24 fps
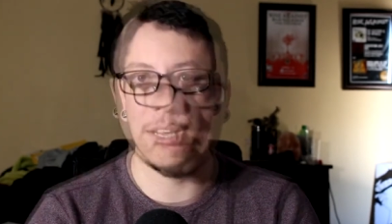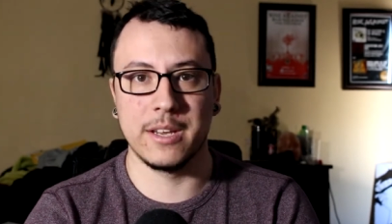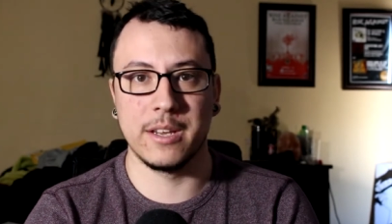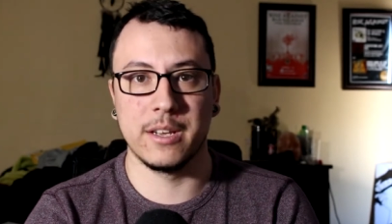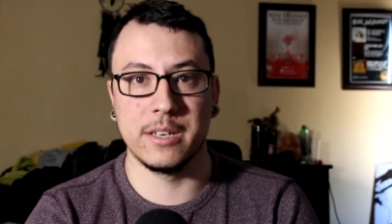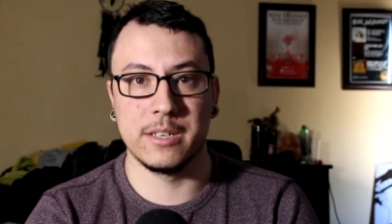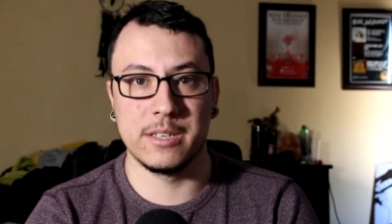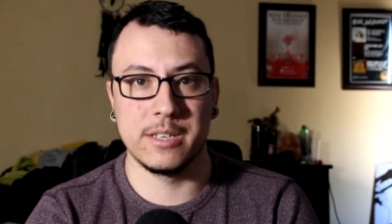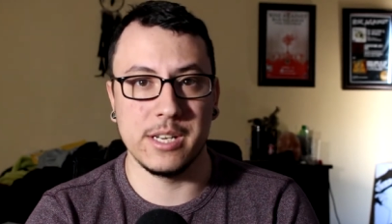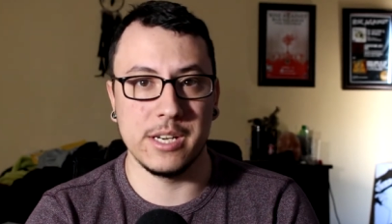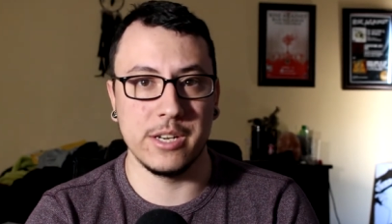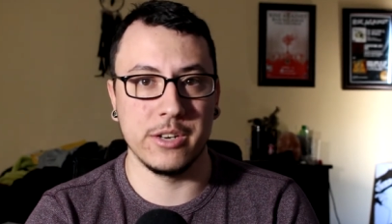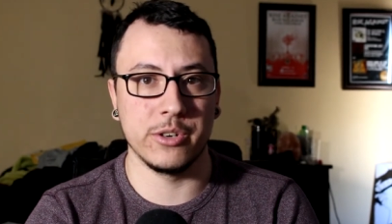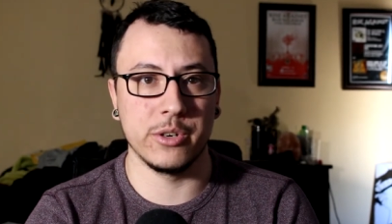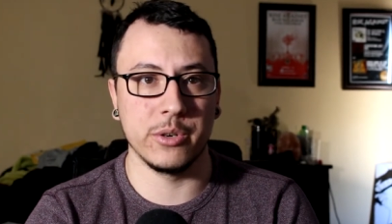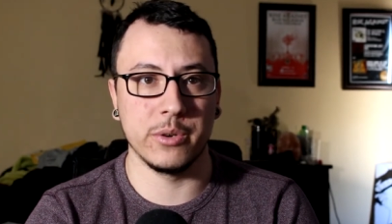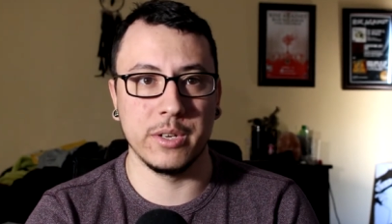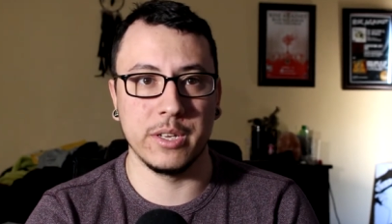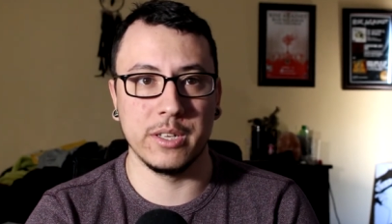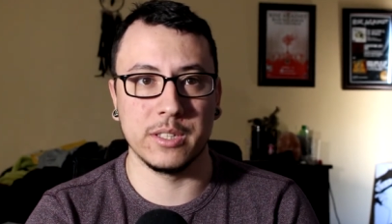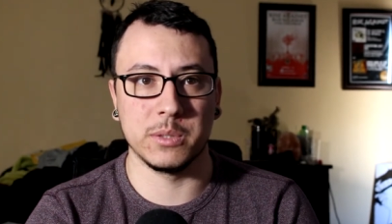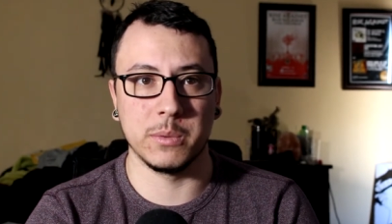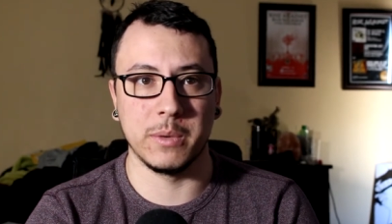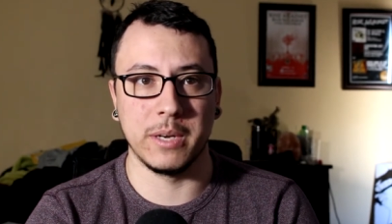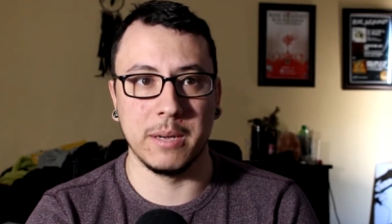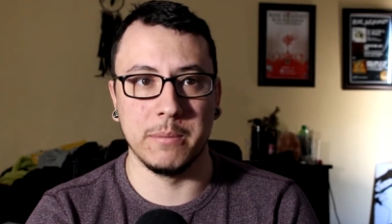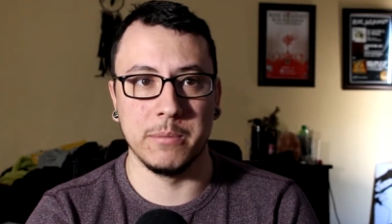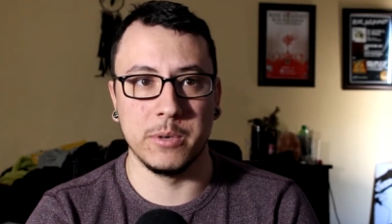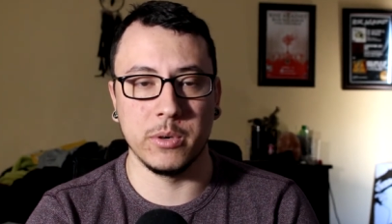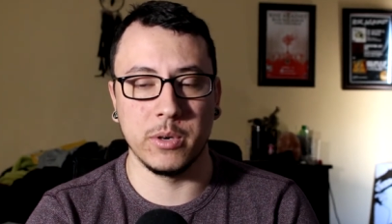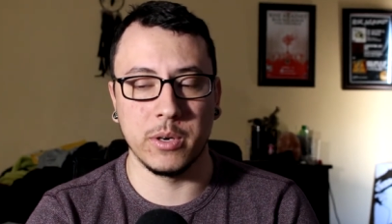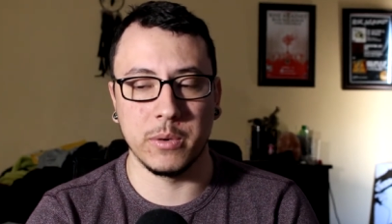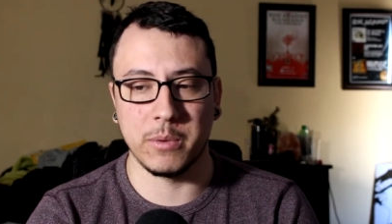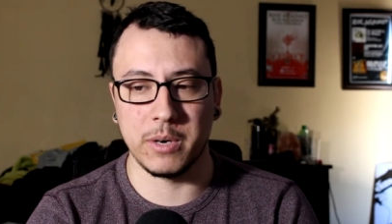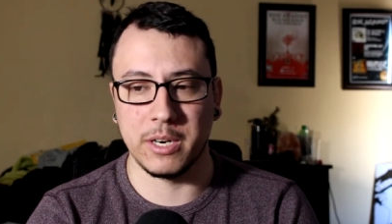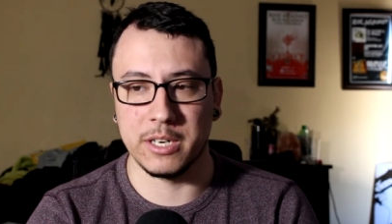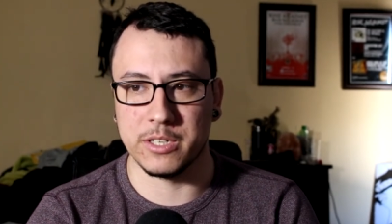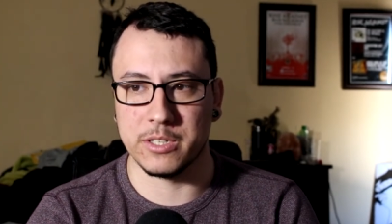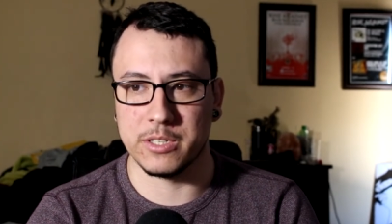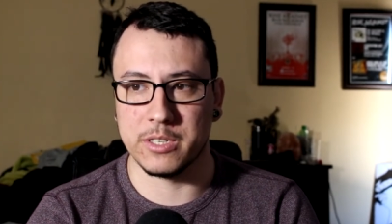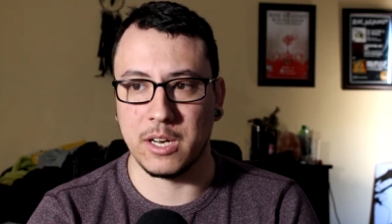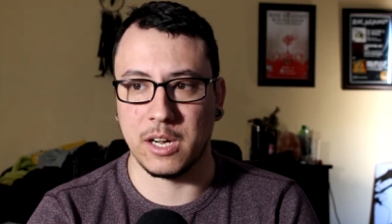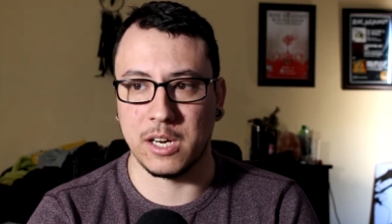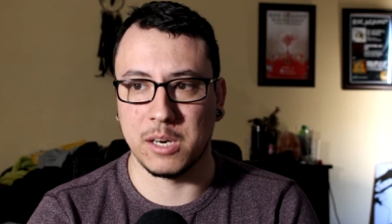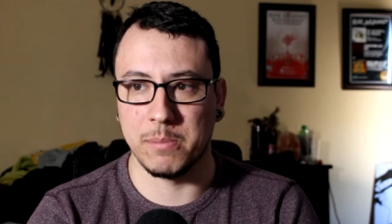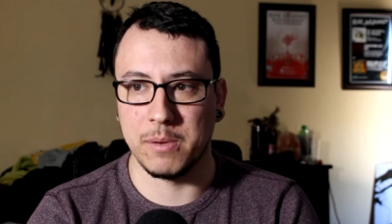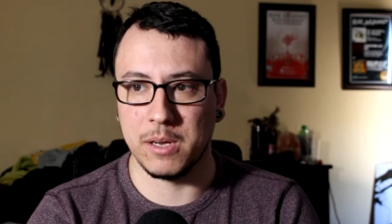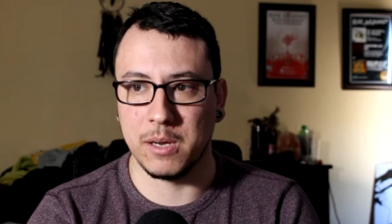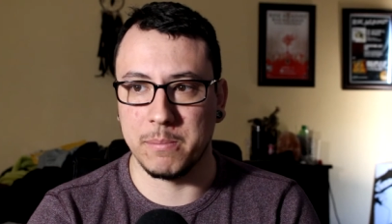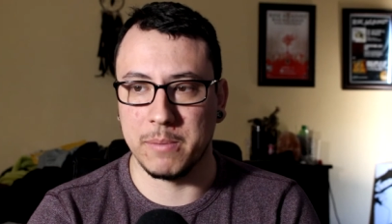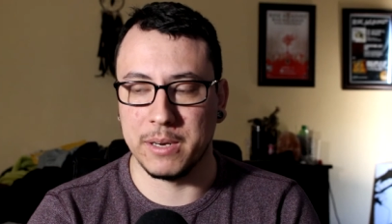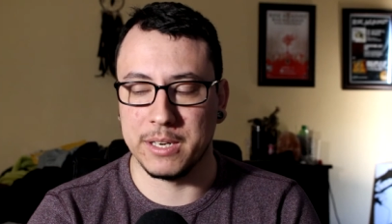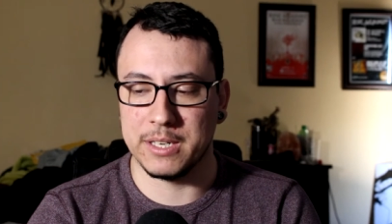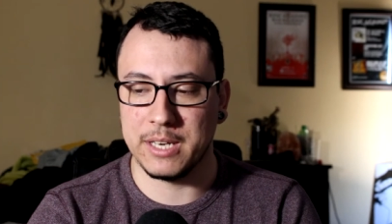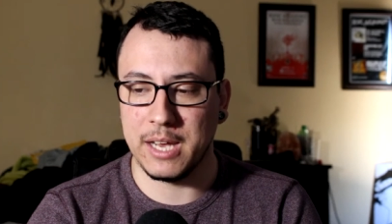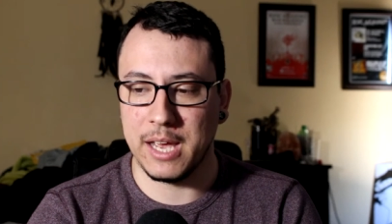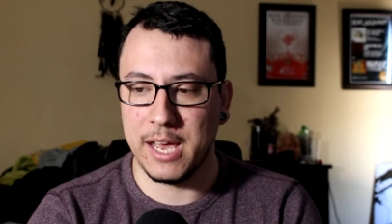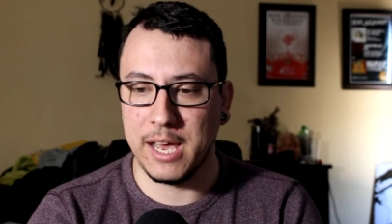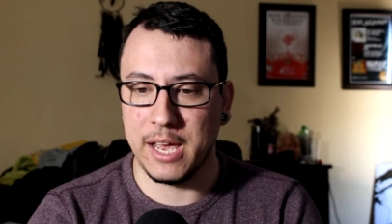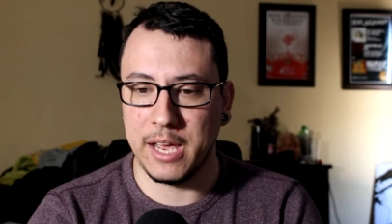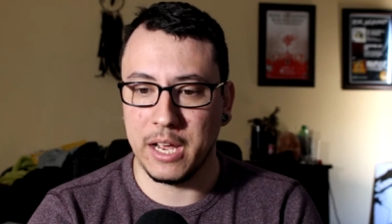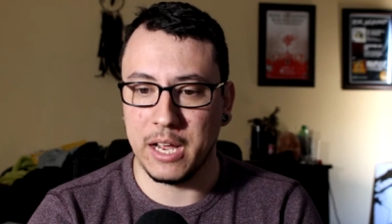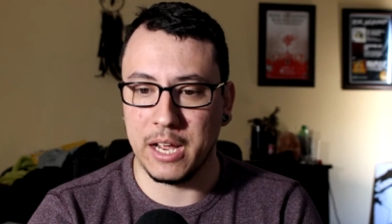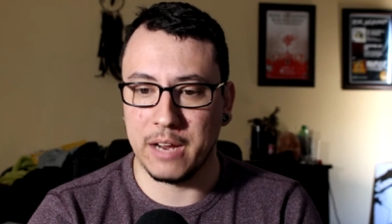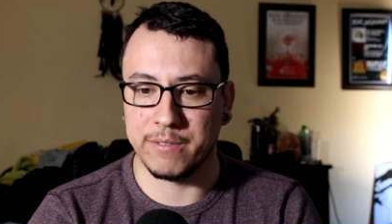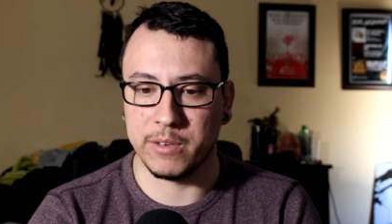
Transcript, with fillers: I could continue doing it the way I'm doing, where I just talk about my day.